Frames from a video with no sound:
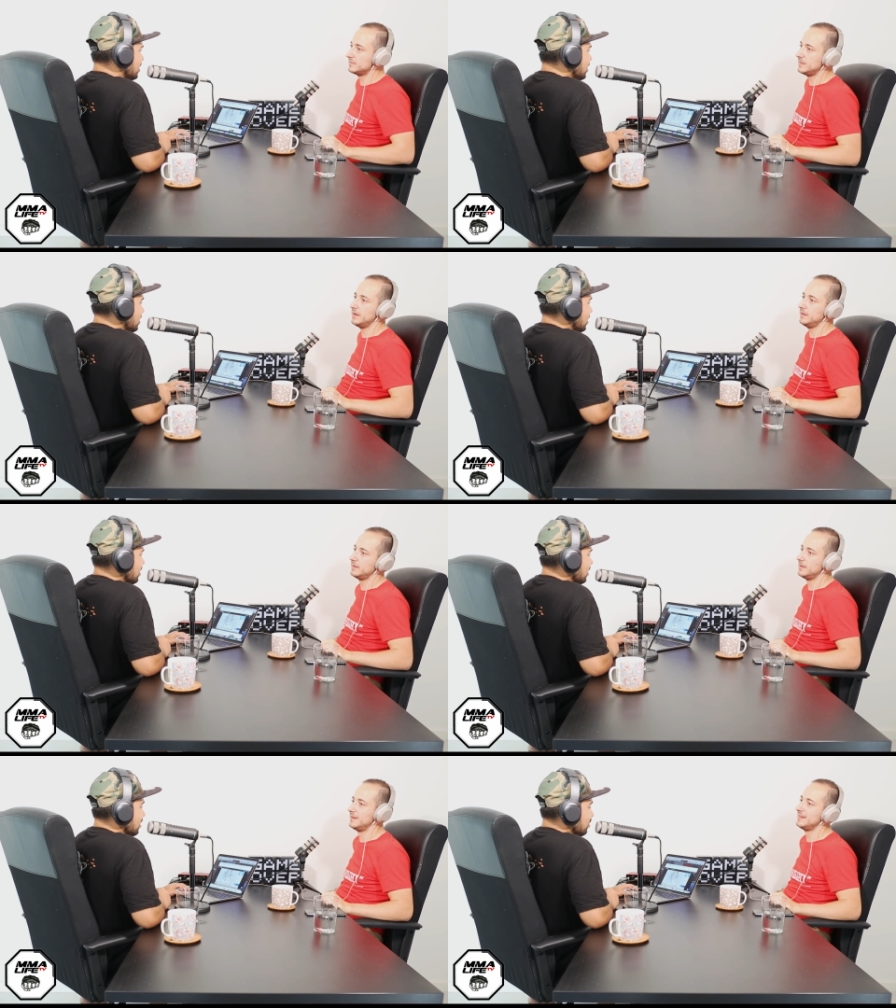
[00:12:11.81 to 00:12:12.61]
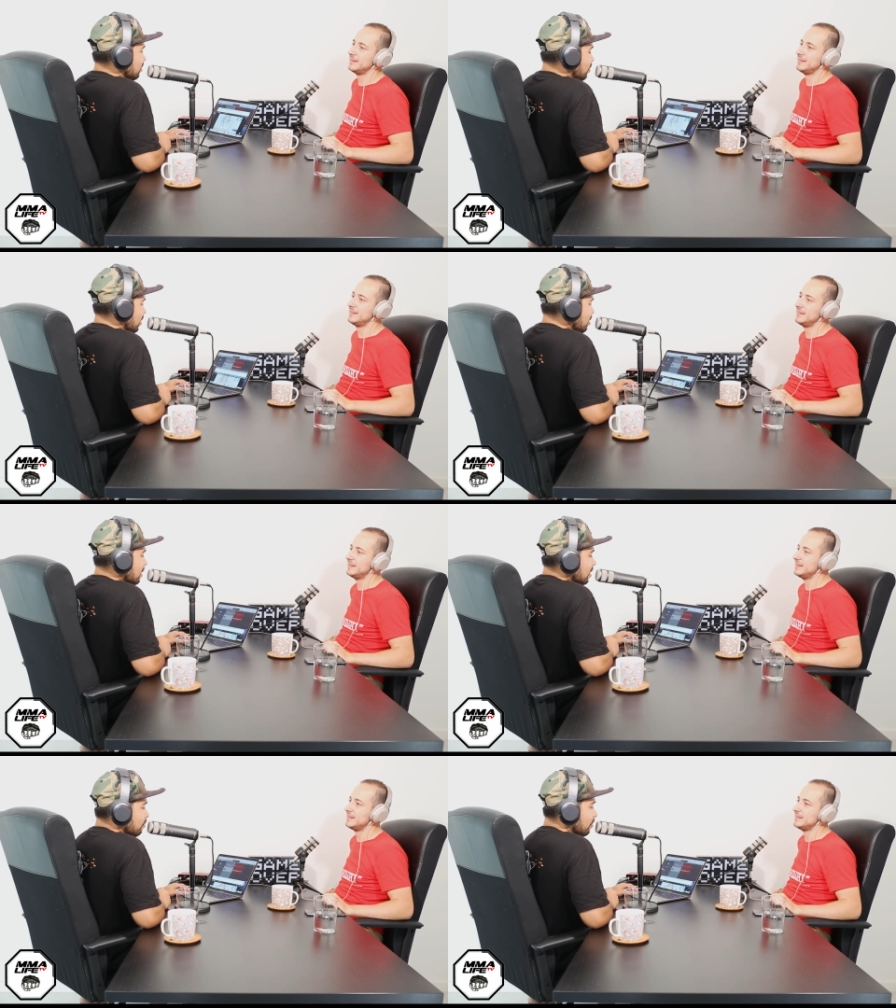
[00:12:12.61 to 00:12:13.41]
Yeah. Think
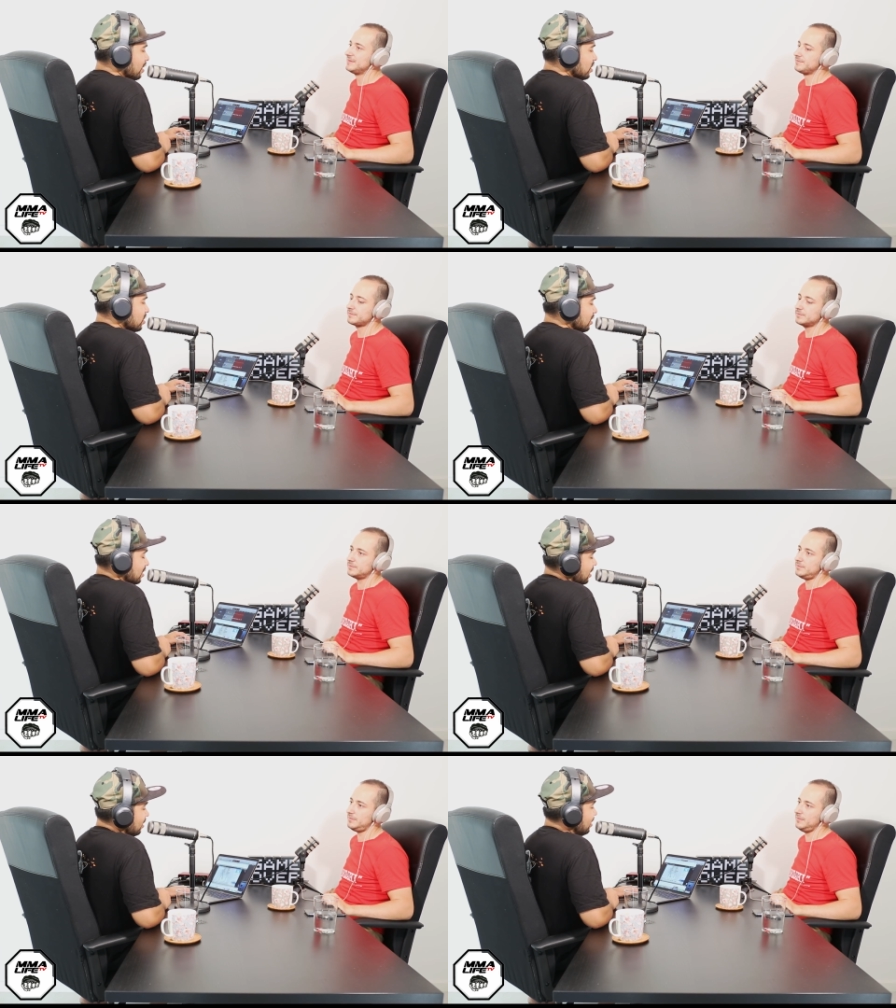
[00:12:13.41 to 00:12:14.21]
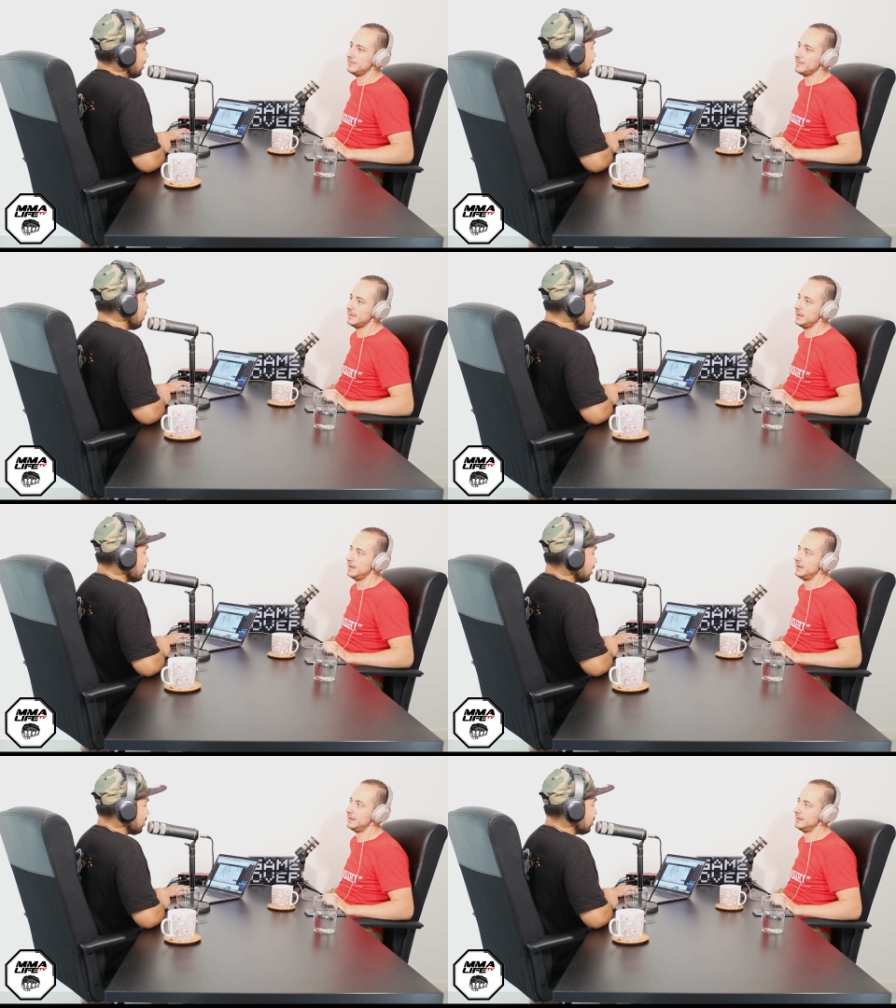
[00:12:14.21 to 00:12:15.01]
about it financially. Yeah. Look, I don't want to
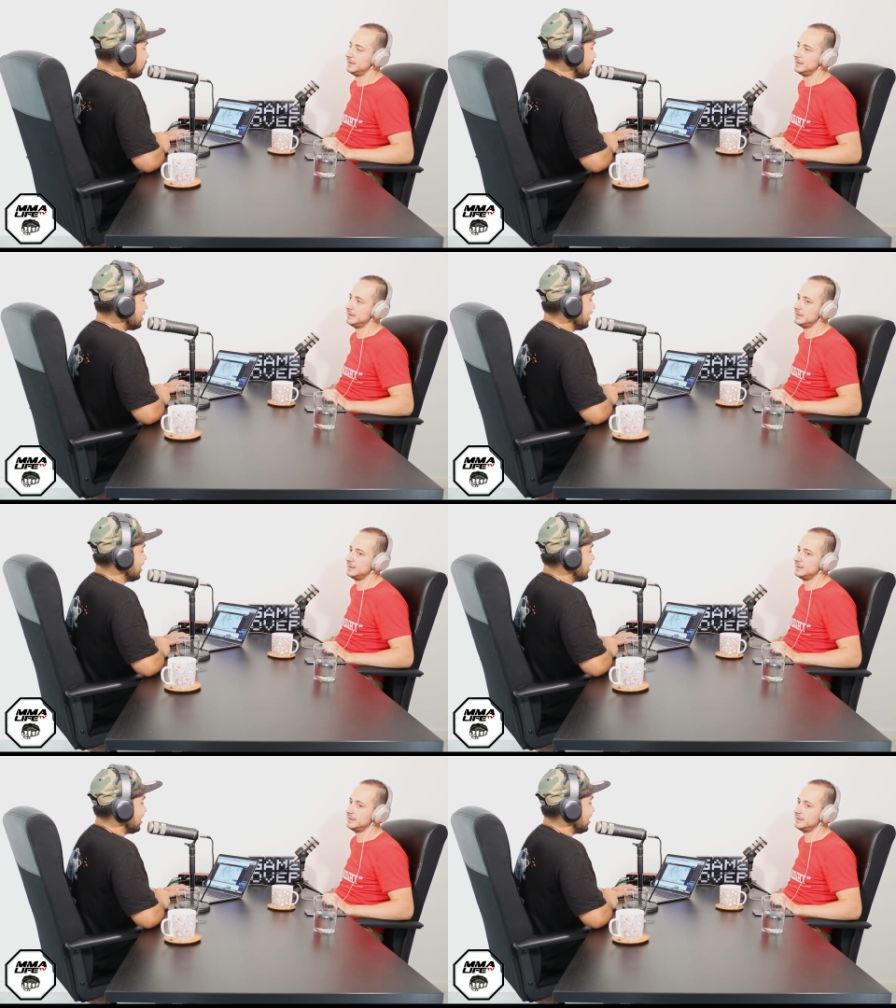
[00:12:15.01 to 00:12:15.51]
start conspiracy